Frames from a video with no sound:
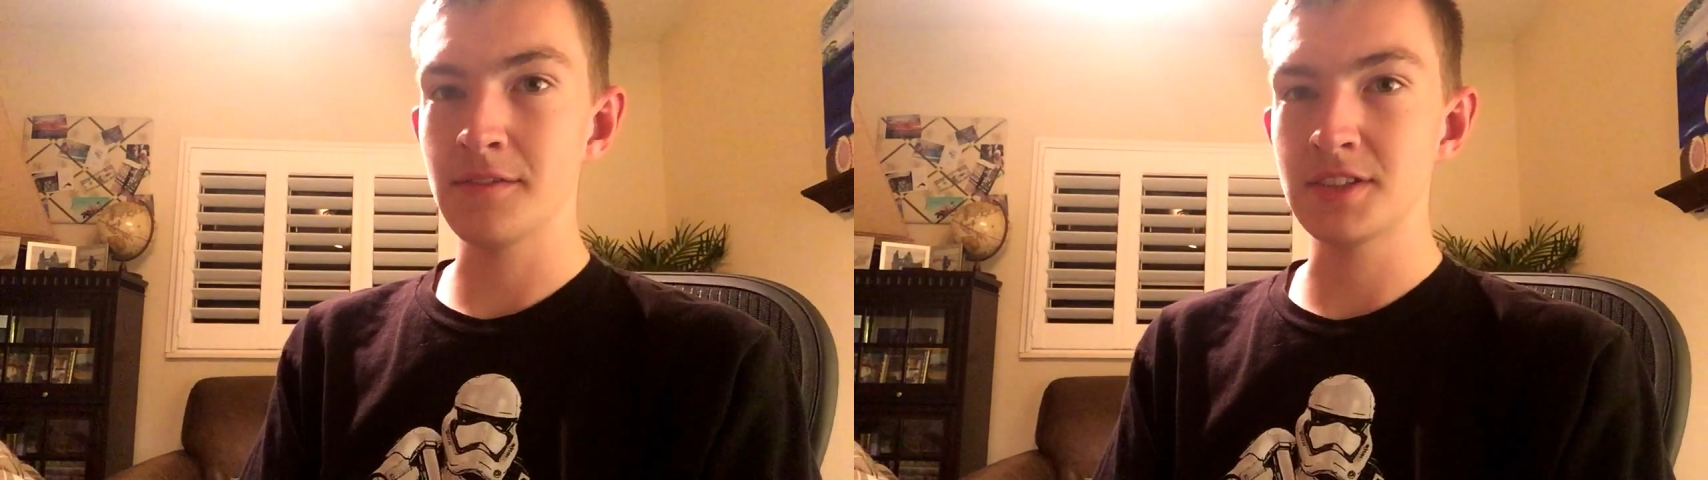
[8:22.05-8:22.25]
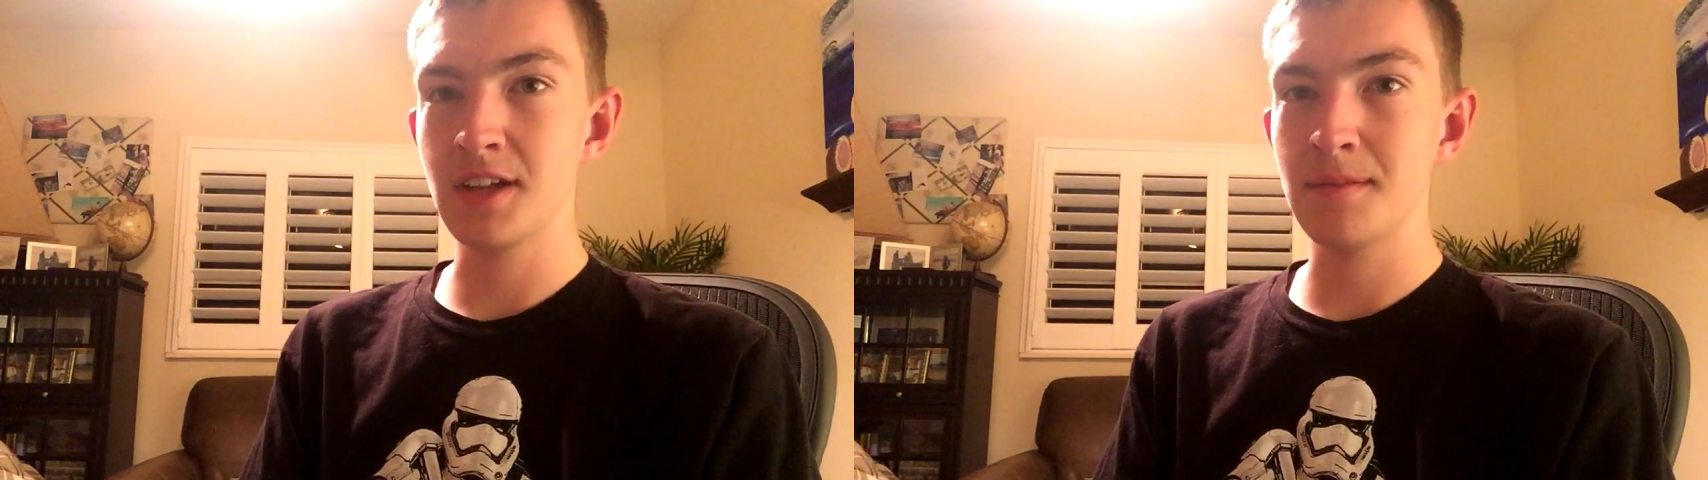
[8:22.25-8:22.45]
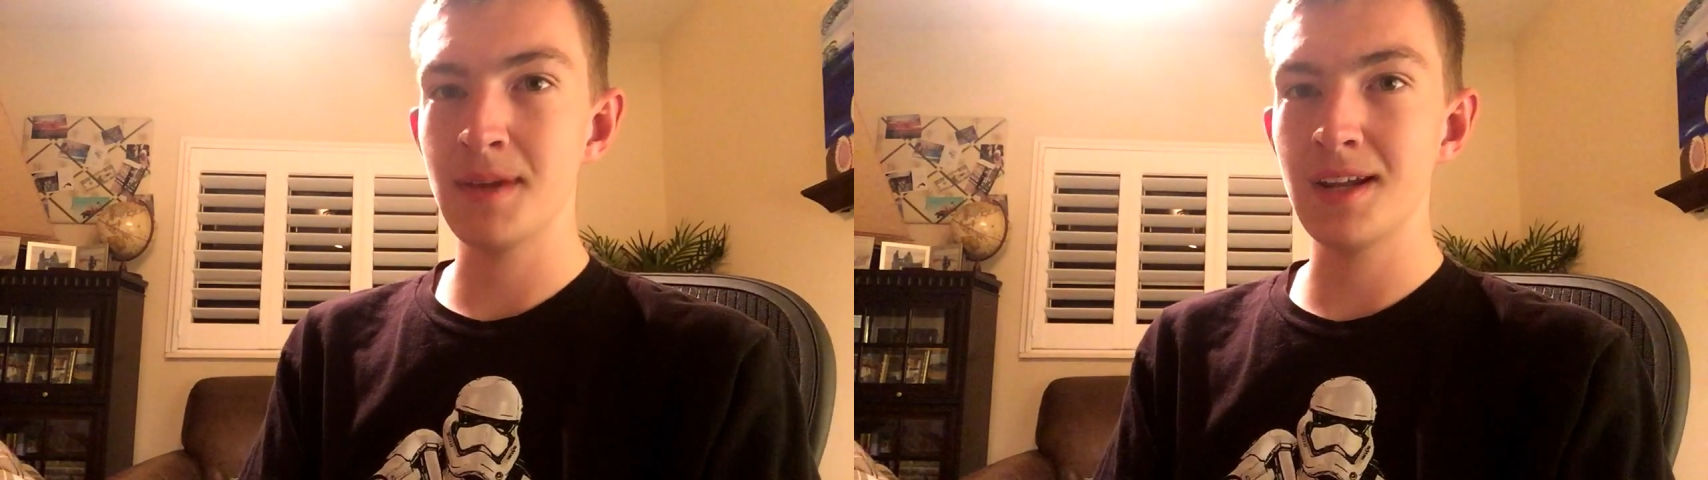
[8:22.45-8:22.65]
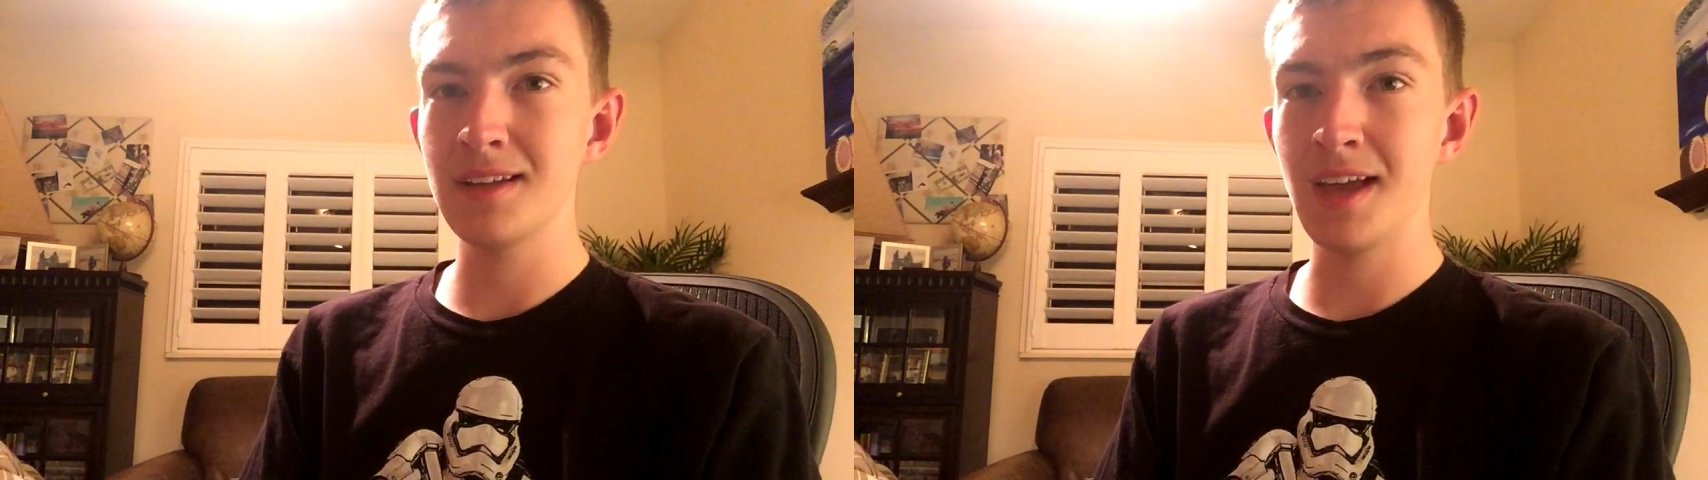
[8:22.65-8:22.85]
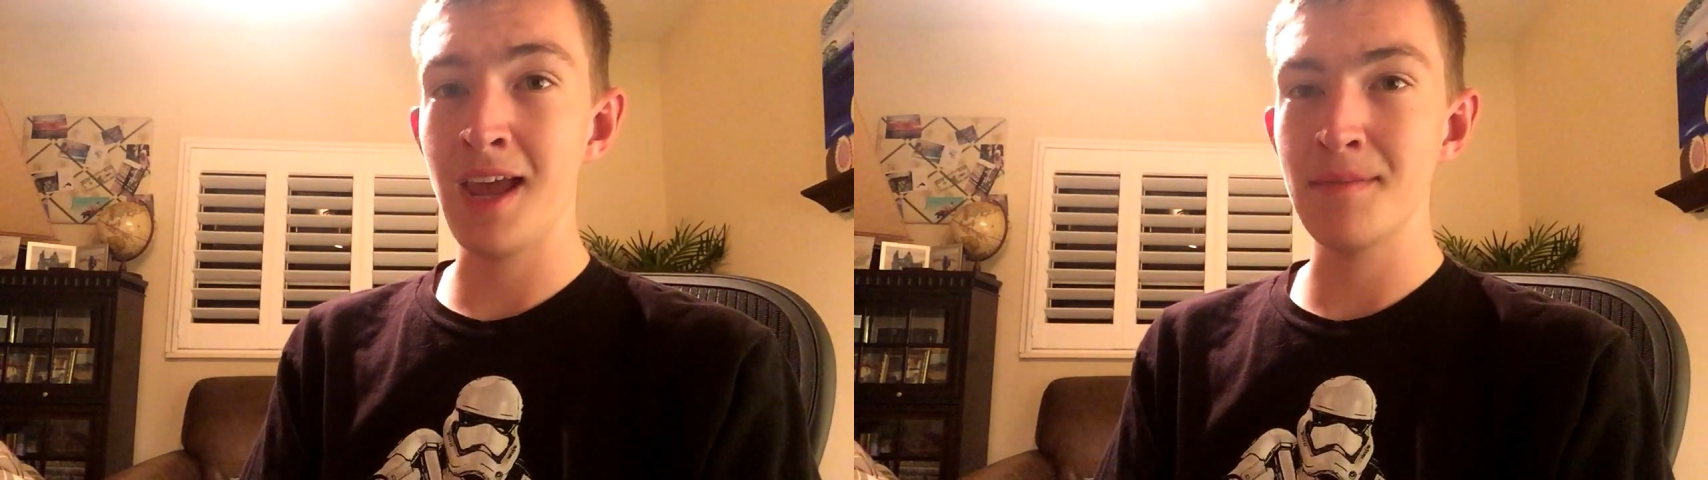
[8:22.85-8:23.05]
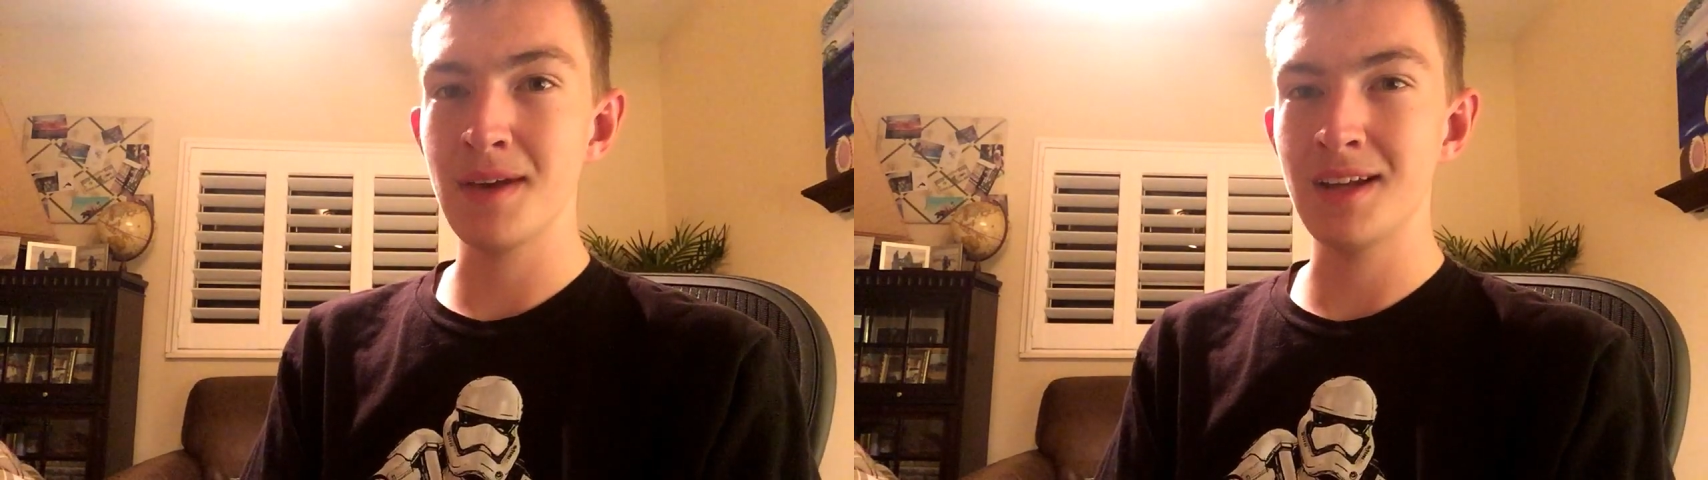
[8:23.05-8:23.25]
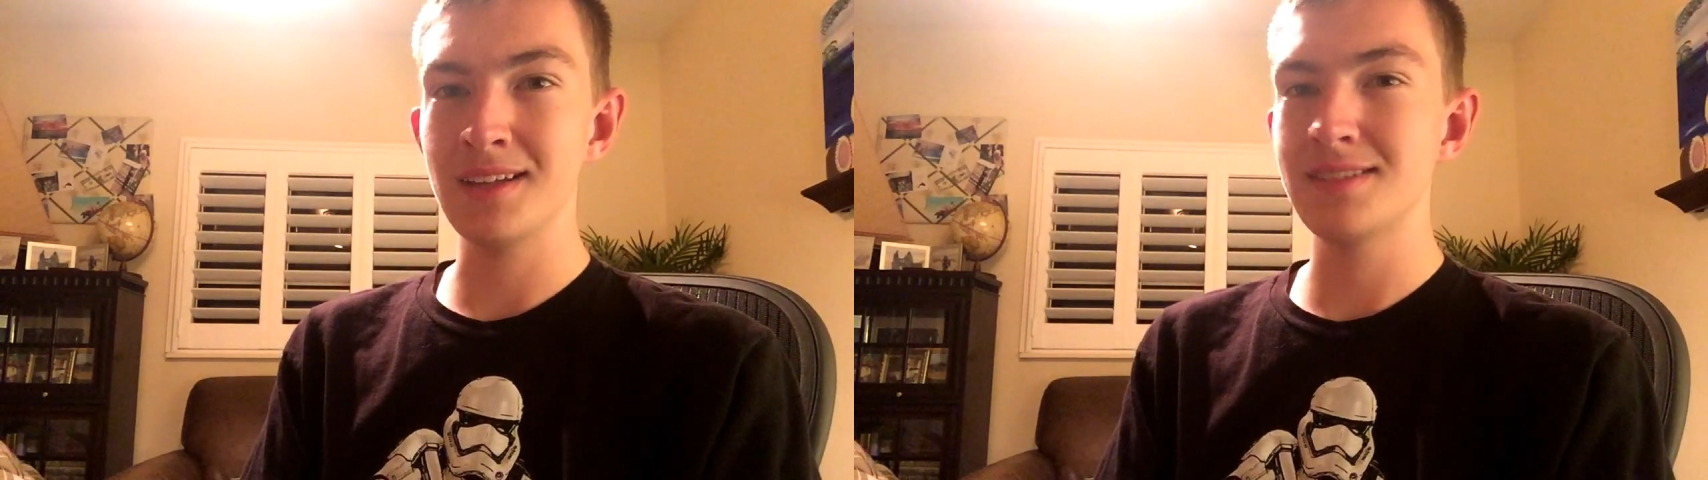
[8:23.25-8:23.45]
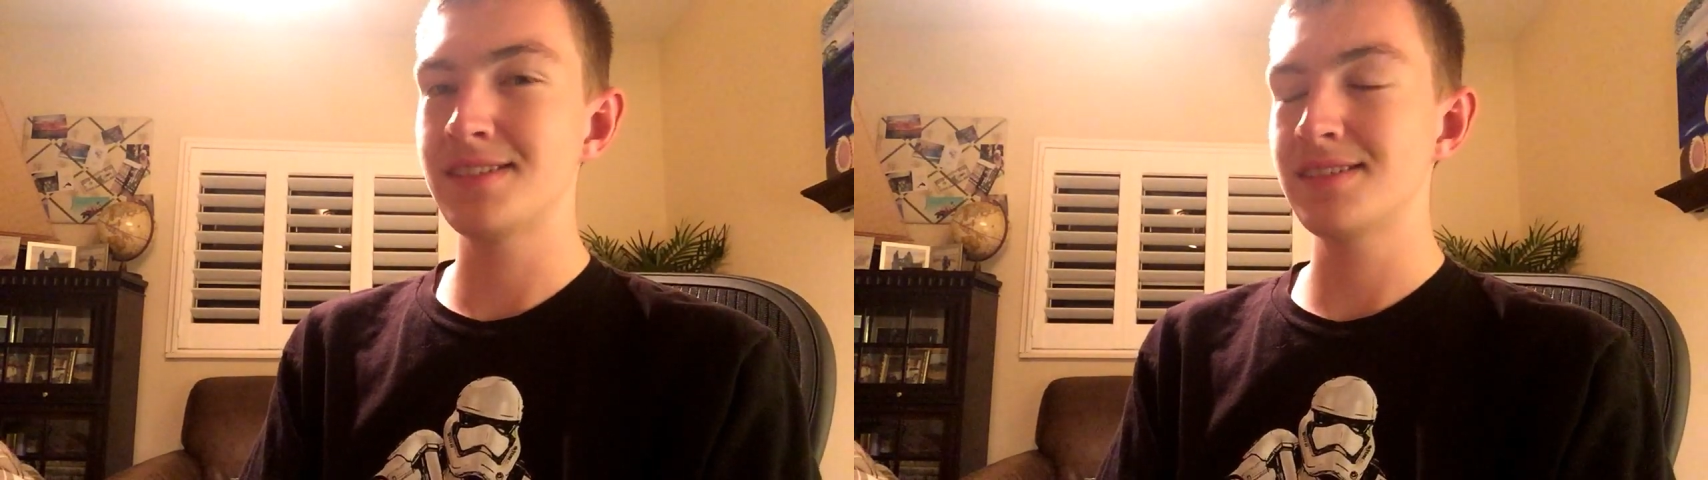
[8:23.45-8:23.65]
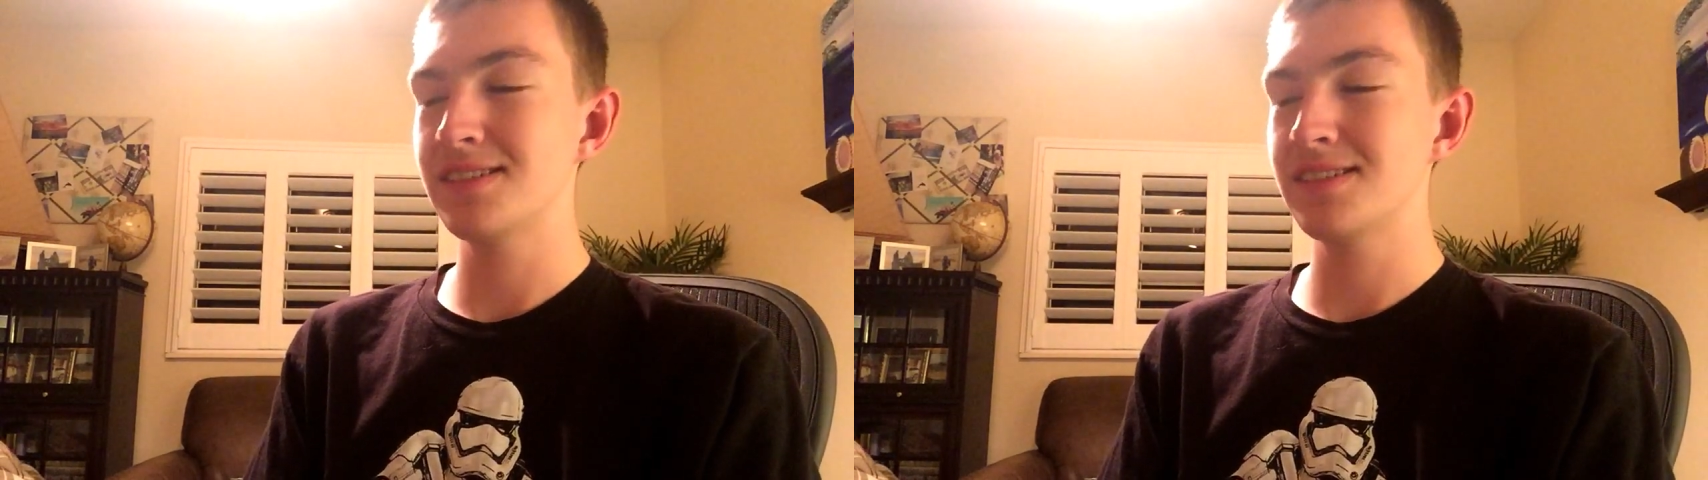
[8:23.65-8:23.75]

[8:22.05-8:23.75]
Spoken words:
over 8 minutes.